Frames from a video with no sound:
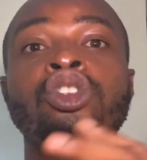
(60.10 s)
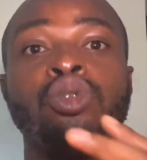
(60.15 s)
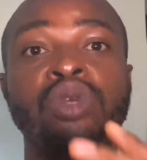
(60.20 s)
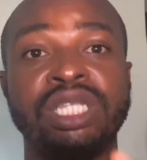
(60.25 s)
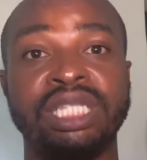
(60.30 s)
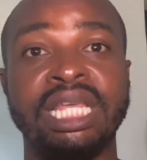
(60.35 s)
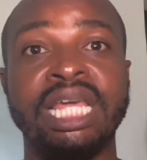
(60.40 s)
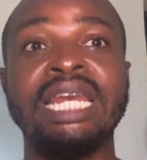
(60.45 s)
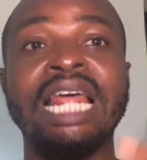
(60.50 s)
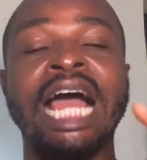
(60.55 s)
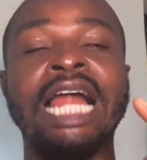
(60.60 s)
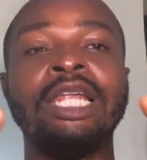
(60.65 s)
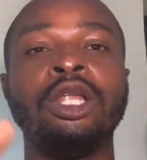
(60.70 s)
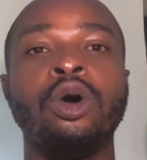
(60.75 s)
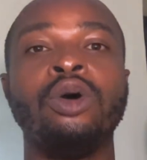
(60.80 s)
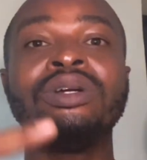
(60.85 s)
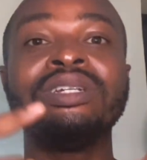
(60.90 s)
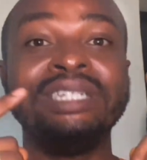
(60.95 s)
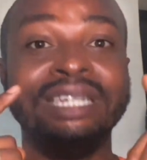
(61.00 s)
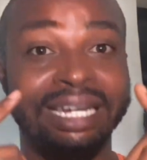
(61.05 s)
twisted
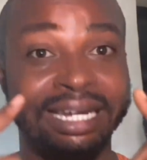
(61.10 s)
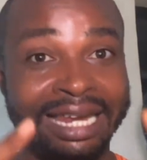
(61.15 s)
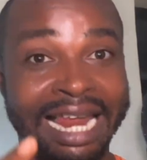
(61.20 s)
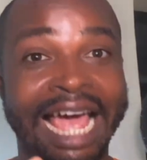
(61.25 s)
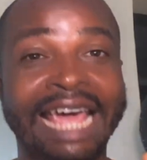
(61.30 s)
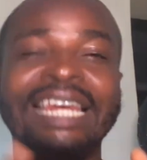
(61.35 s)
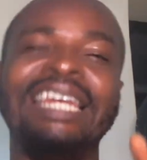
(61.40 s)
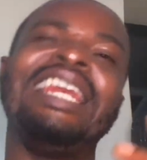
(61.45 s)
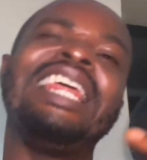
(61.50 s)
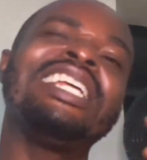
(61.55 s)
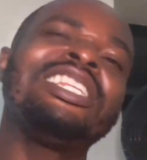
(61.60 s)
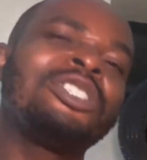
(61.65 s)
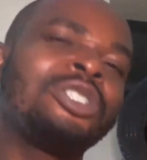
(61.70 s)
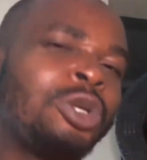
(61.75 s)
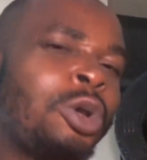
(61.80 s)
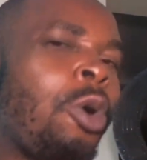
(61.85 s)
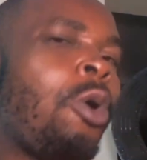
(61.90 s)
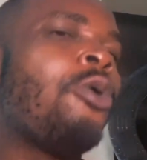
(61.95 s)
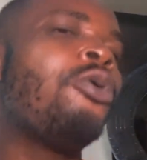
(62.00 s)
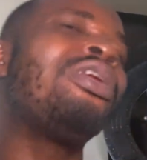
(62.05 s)
along the line. Let's
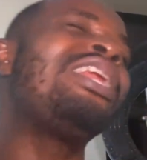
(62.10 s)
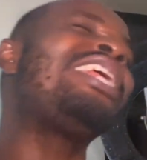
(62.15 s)
go.